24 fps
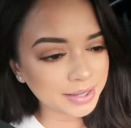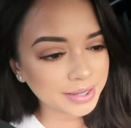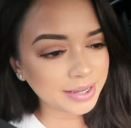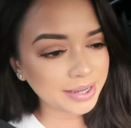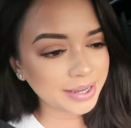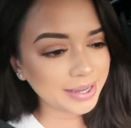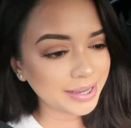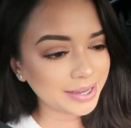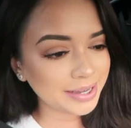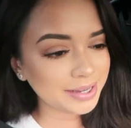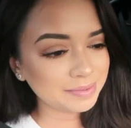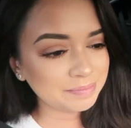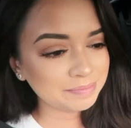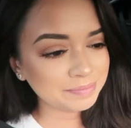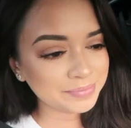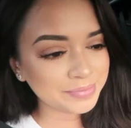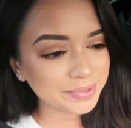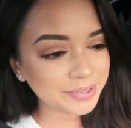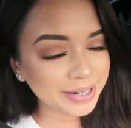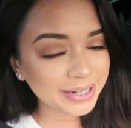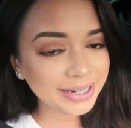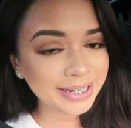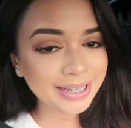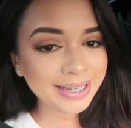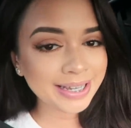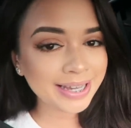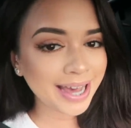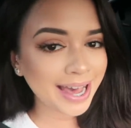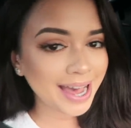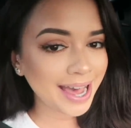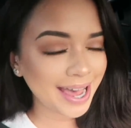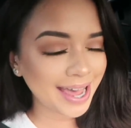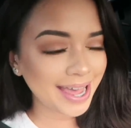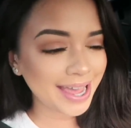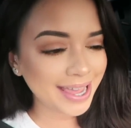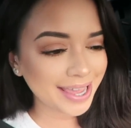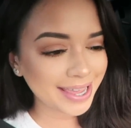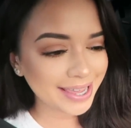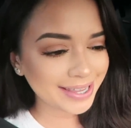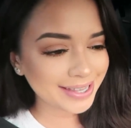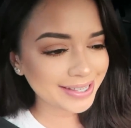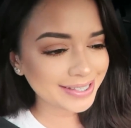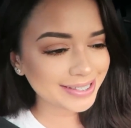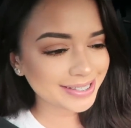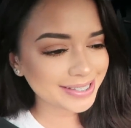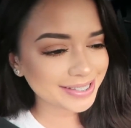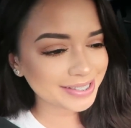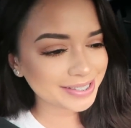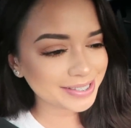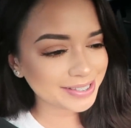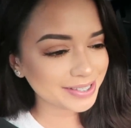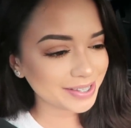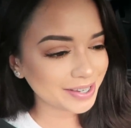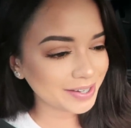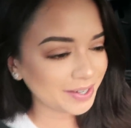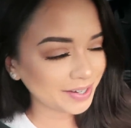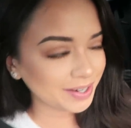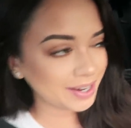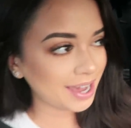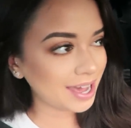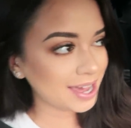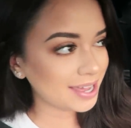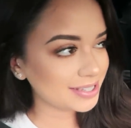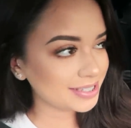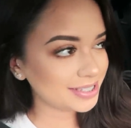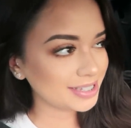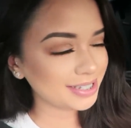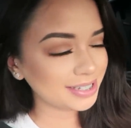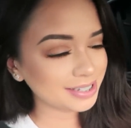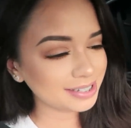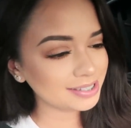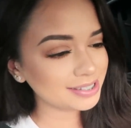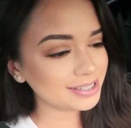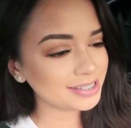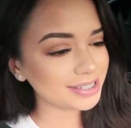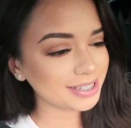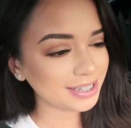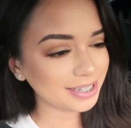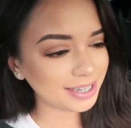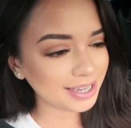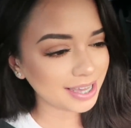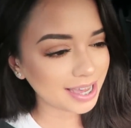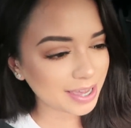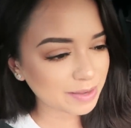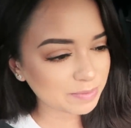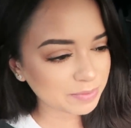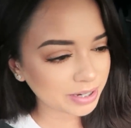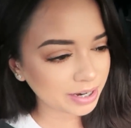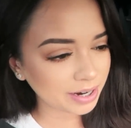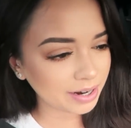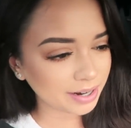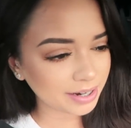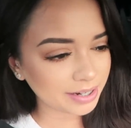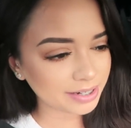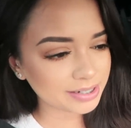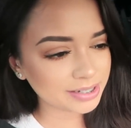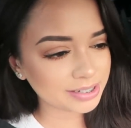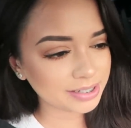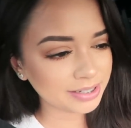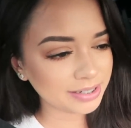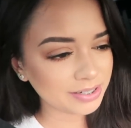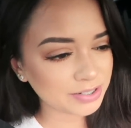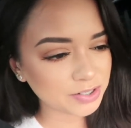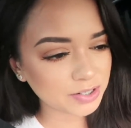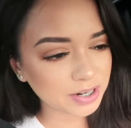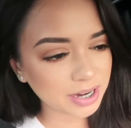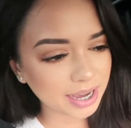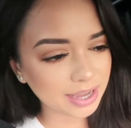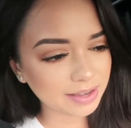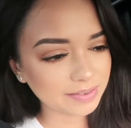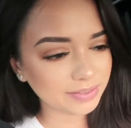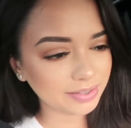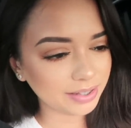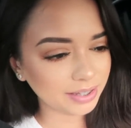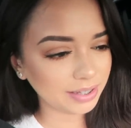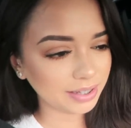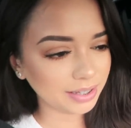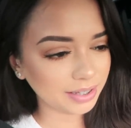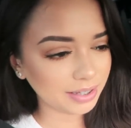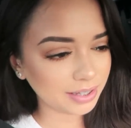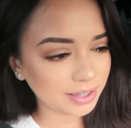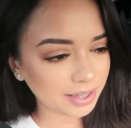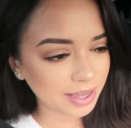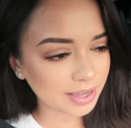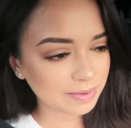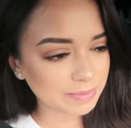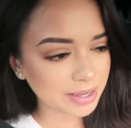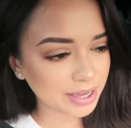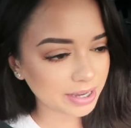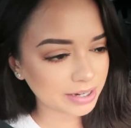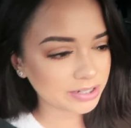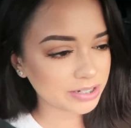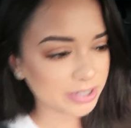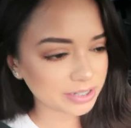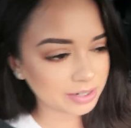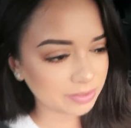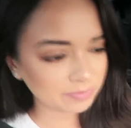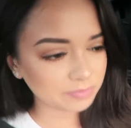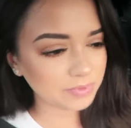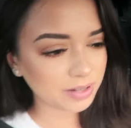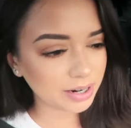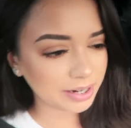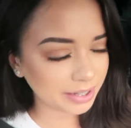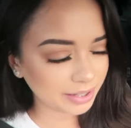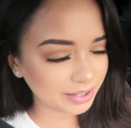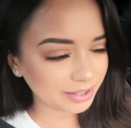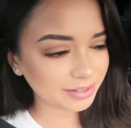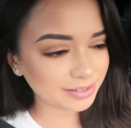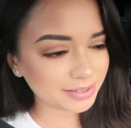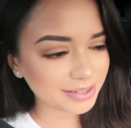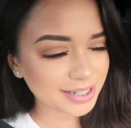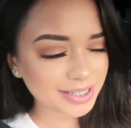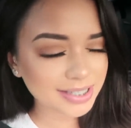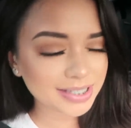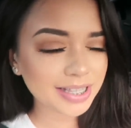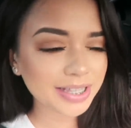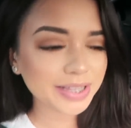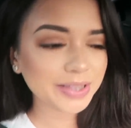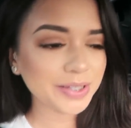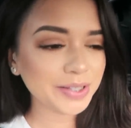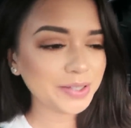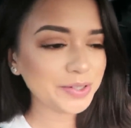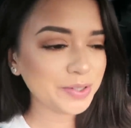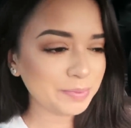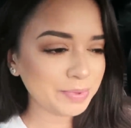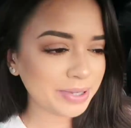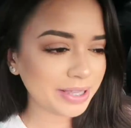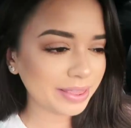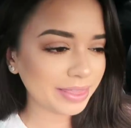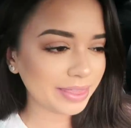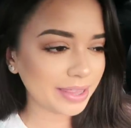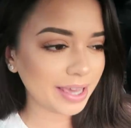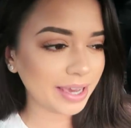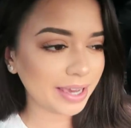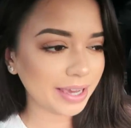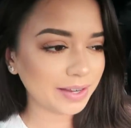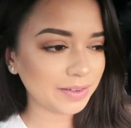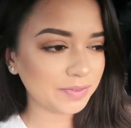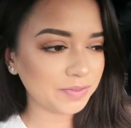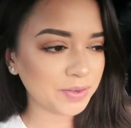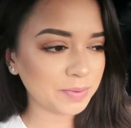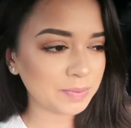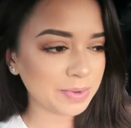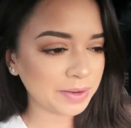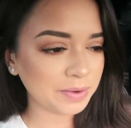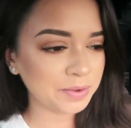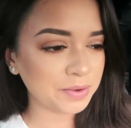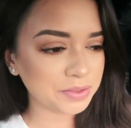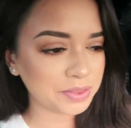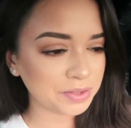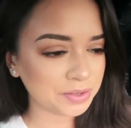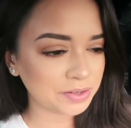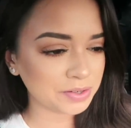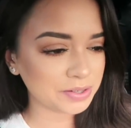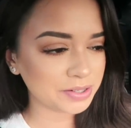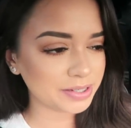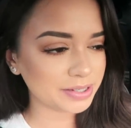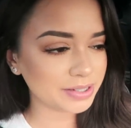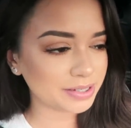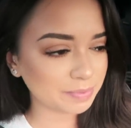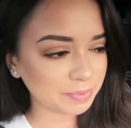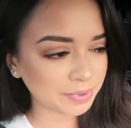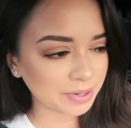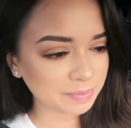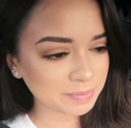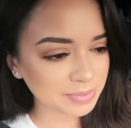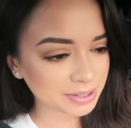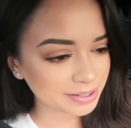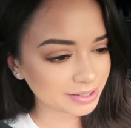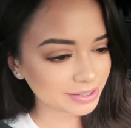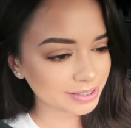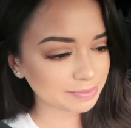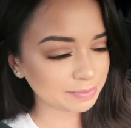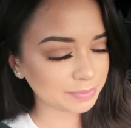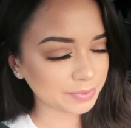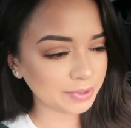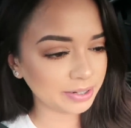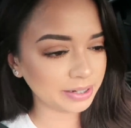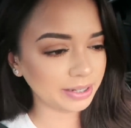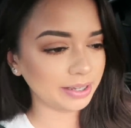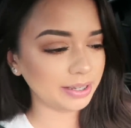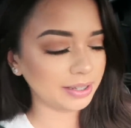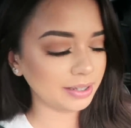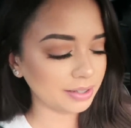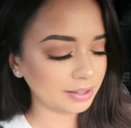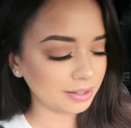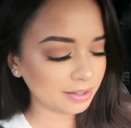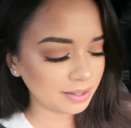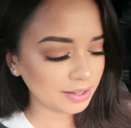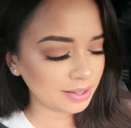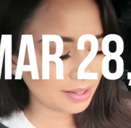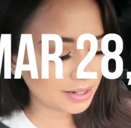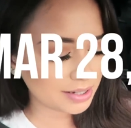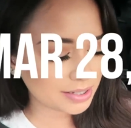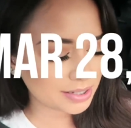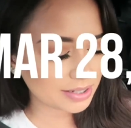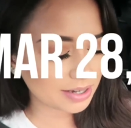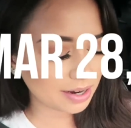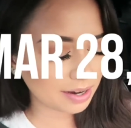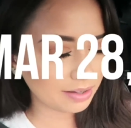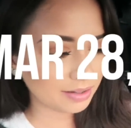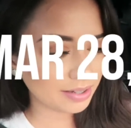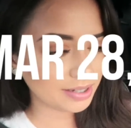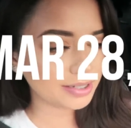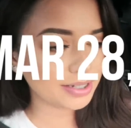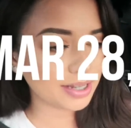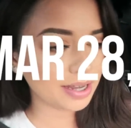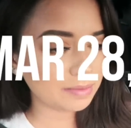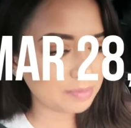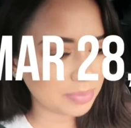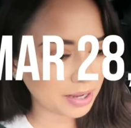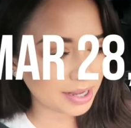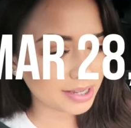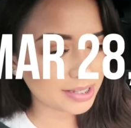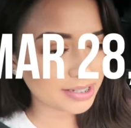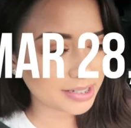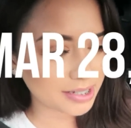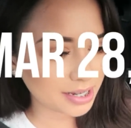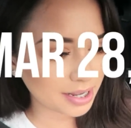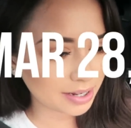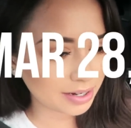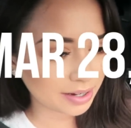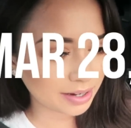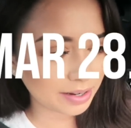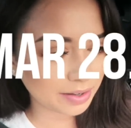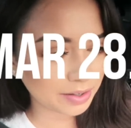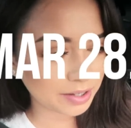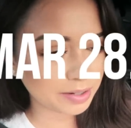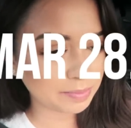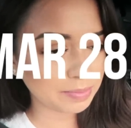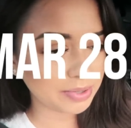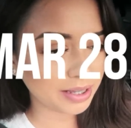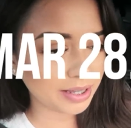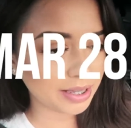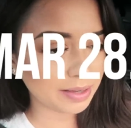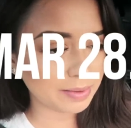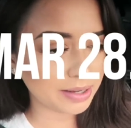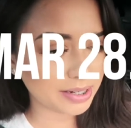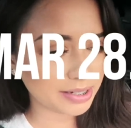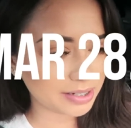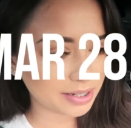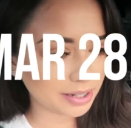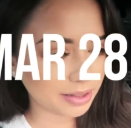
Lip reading: Good morning, guys. So as you can see, I'm currently driving. I'm actually running just a little bit late for my orthodontist appointment this morning. It's currently 10 past 10 and I've got to be there by